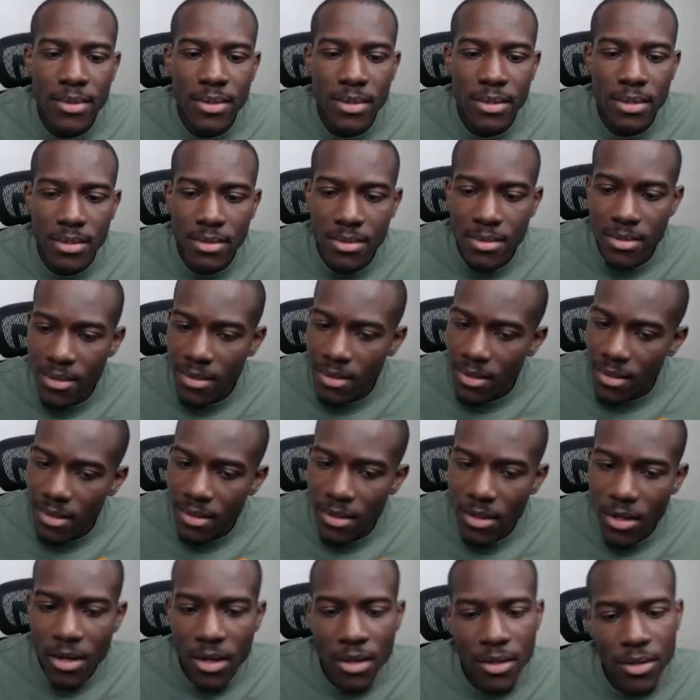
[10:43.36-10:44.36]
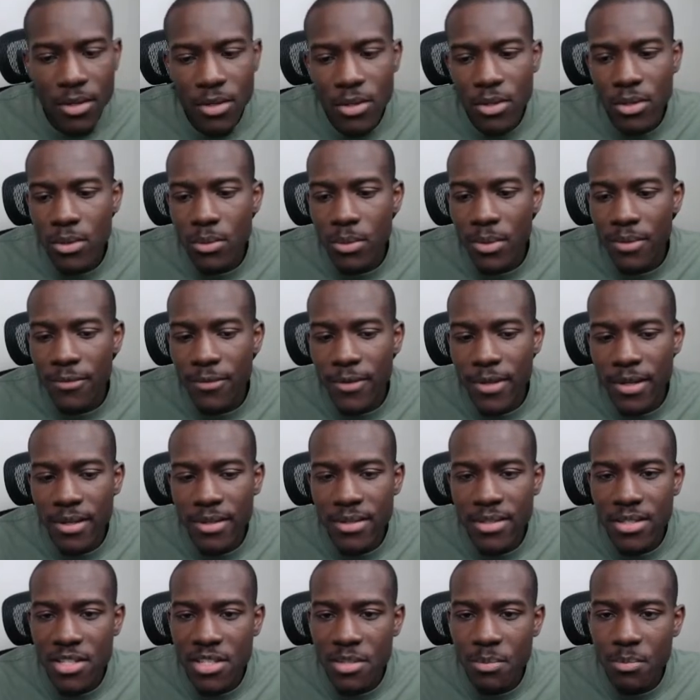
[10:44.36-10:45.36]
is another article
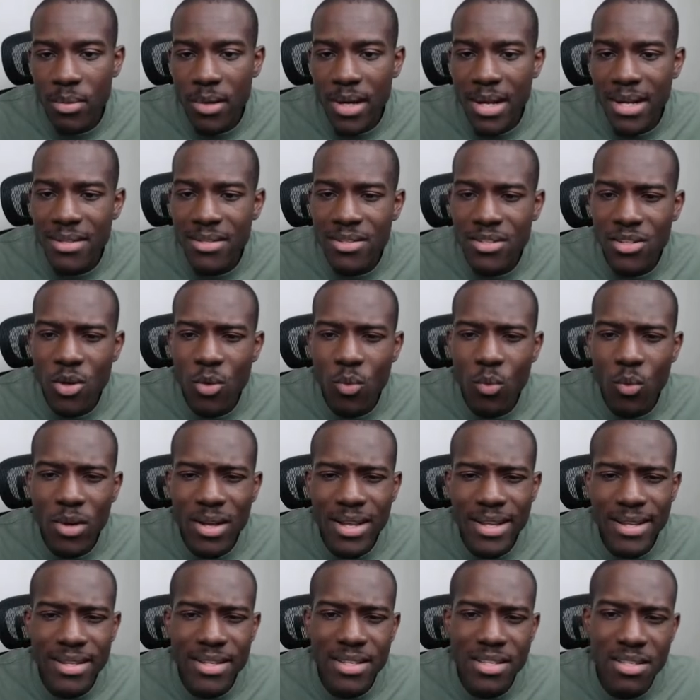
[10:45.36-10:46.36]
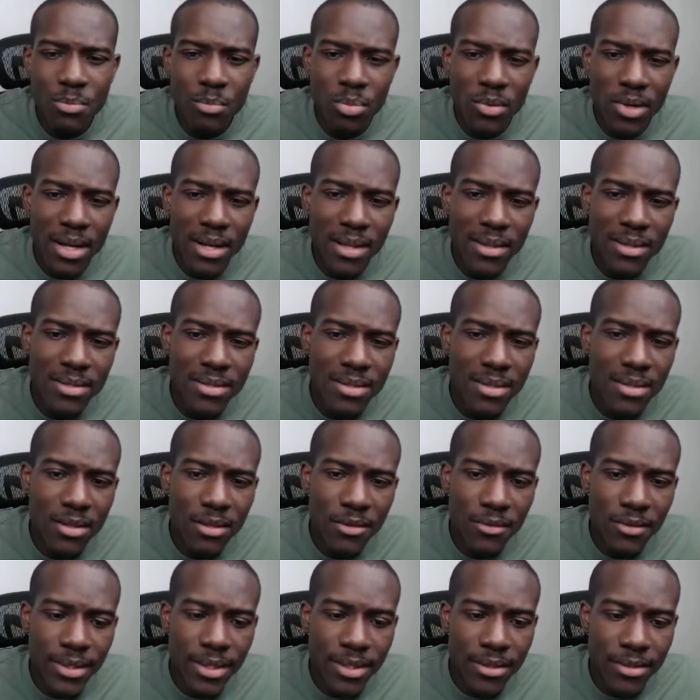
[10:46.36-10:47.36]
referring to Sprott. So what is Sprott? Let's get
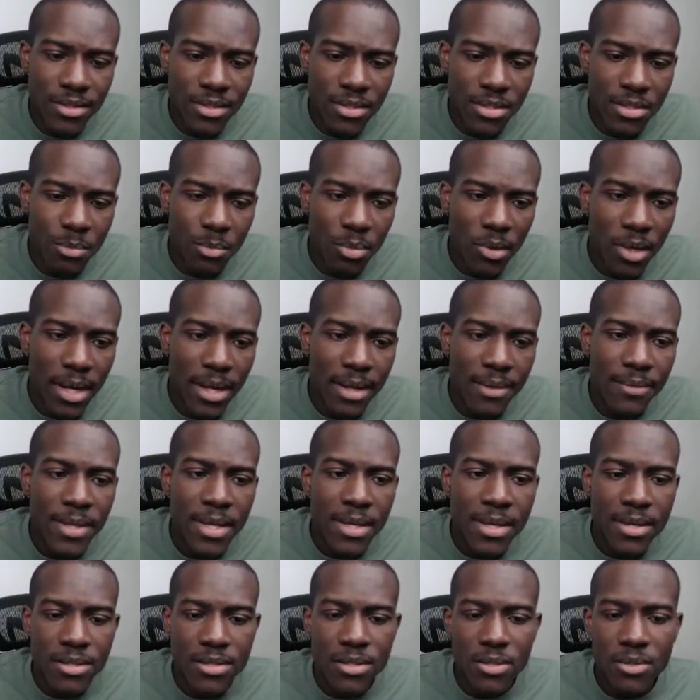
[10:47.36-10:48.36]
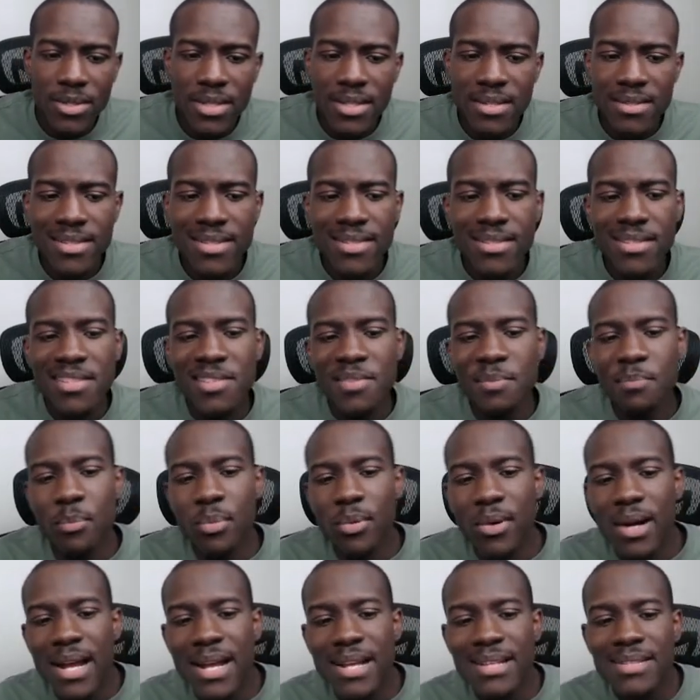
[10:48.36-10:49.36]
over here to Sprott. So this is
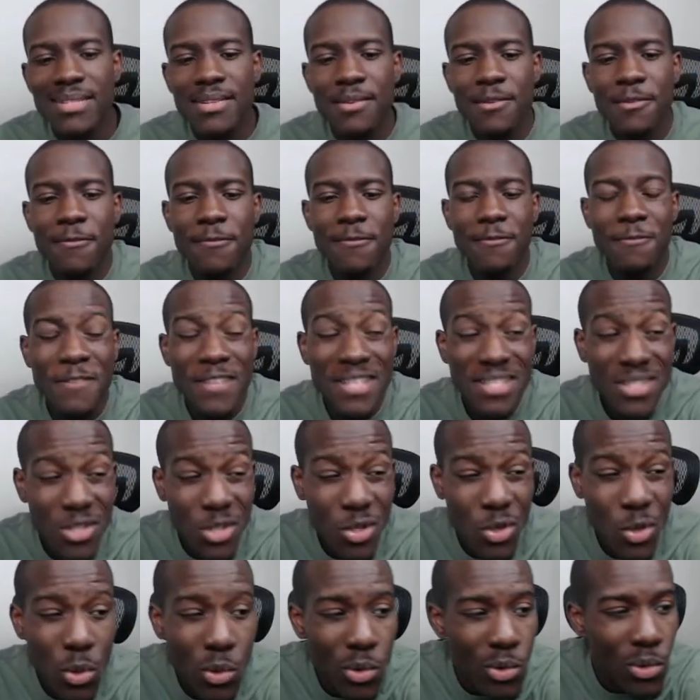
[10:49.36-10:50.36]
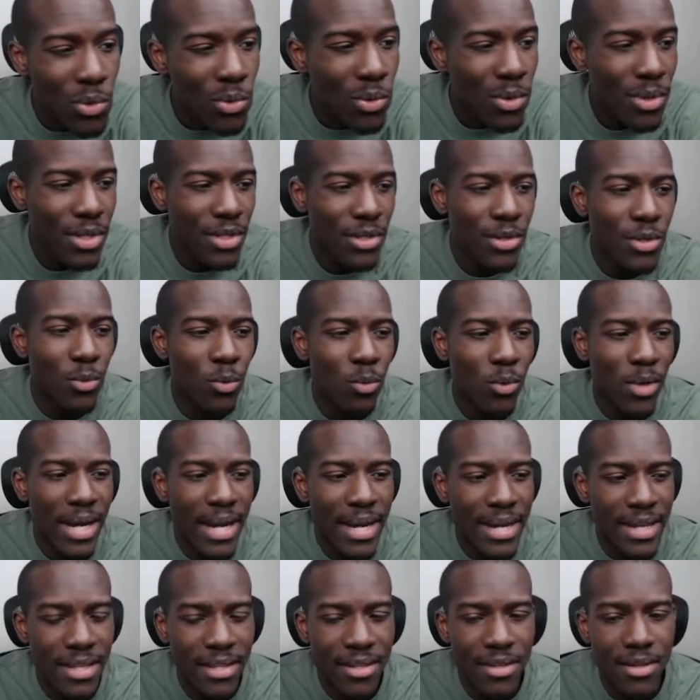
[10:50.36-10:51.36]
Sprott's Physical
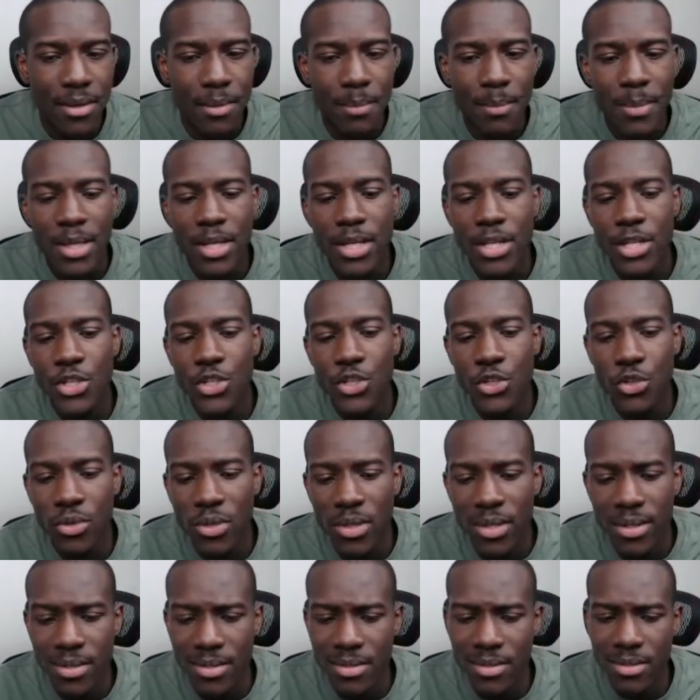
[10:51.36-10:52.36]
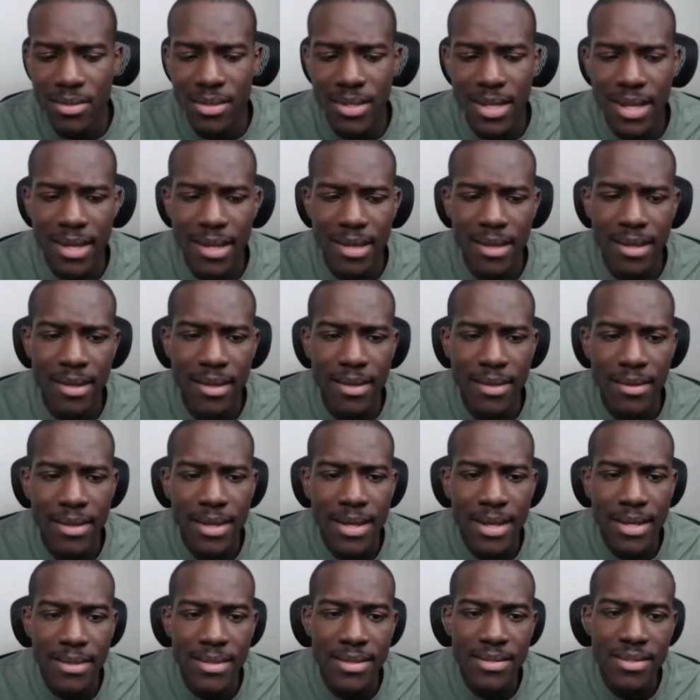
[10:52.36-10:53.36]
Uranium Trust, and
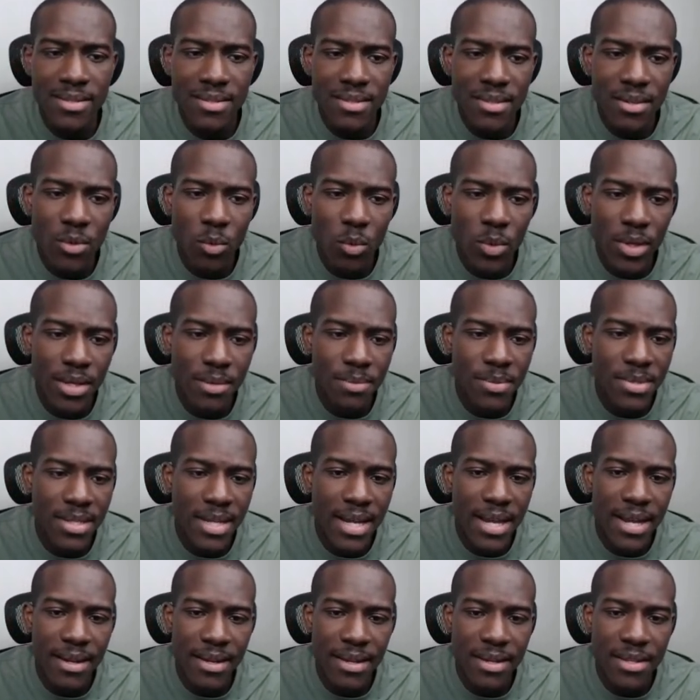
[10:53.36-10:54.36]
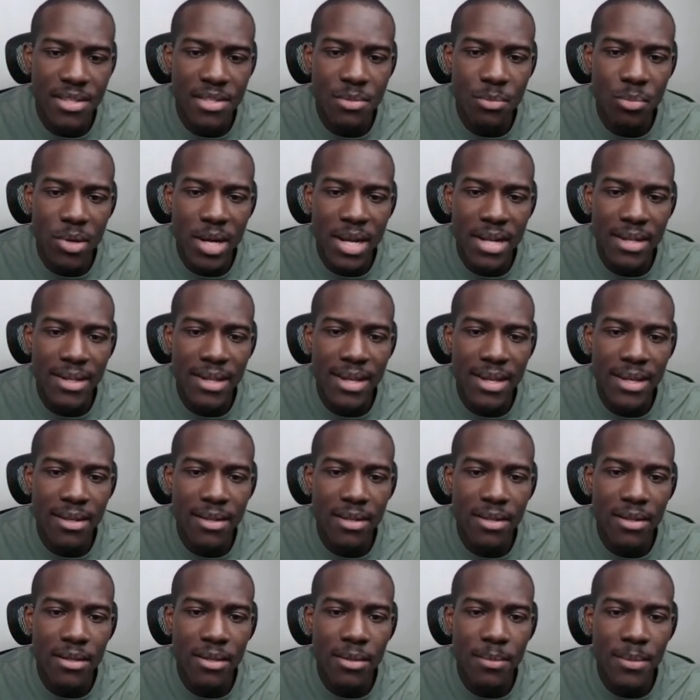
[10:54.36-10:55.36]
this is their website at
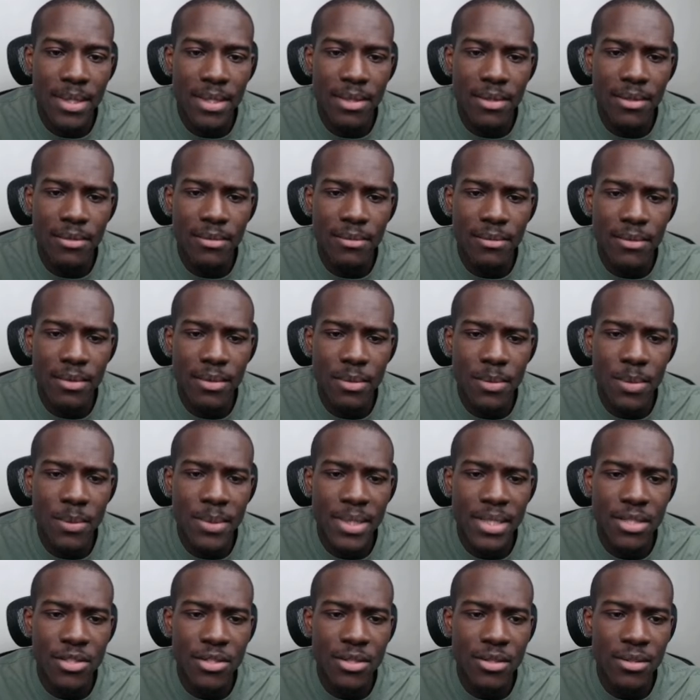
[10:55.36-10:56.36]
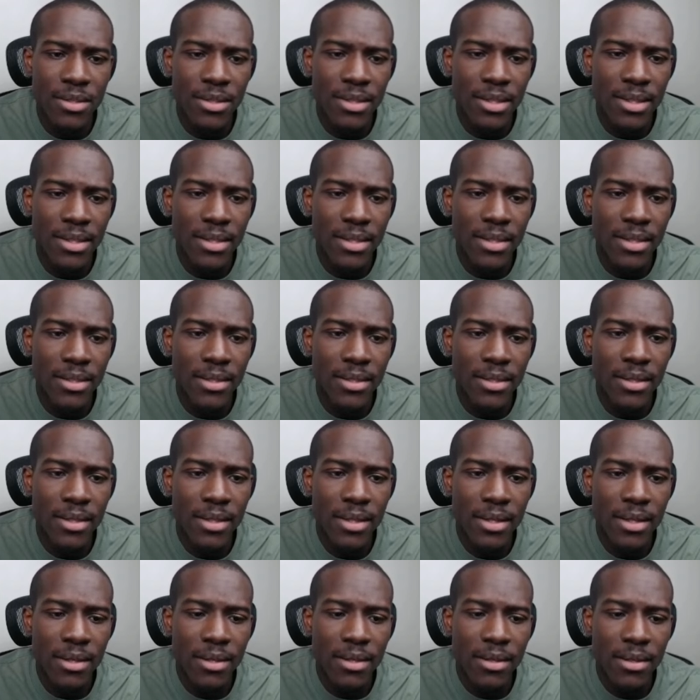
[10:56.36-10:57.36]
sprott.com. And let me make sure,
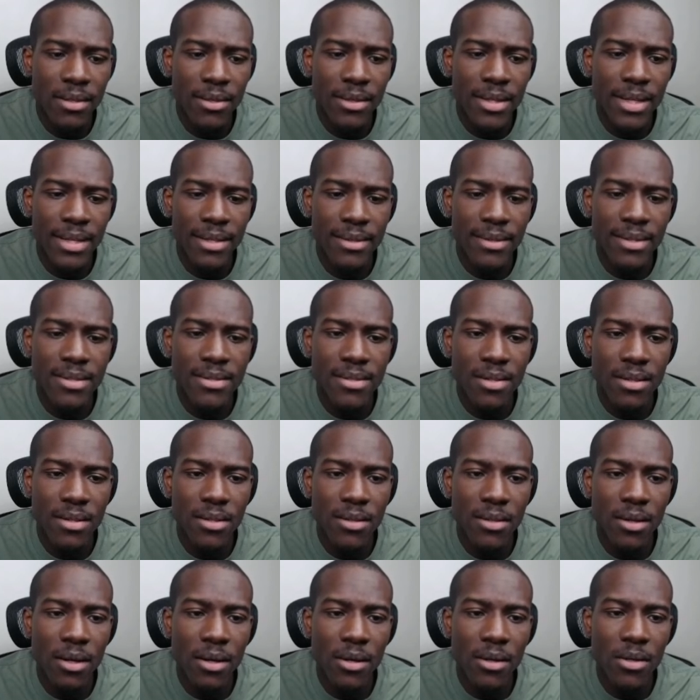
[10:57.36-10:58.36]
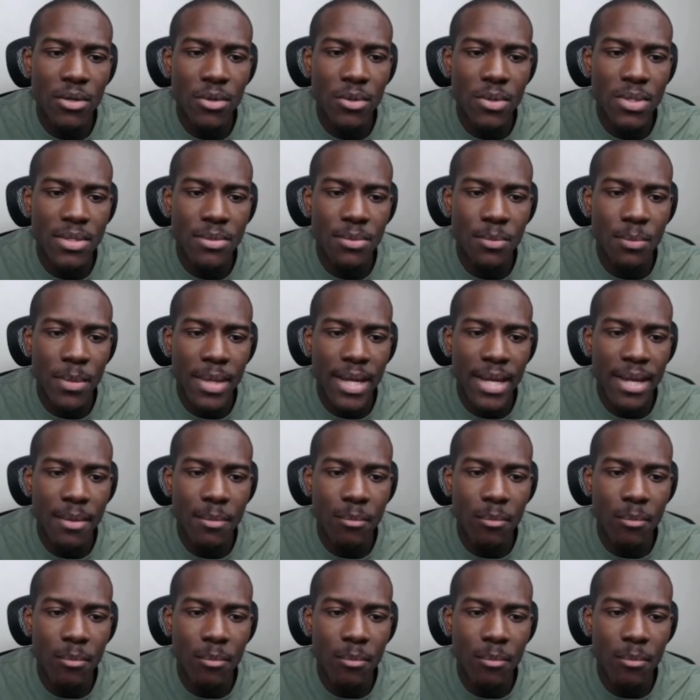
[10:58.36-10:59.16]
okay, this other article is at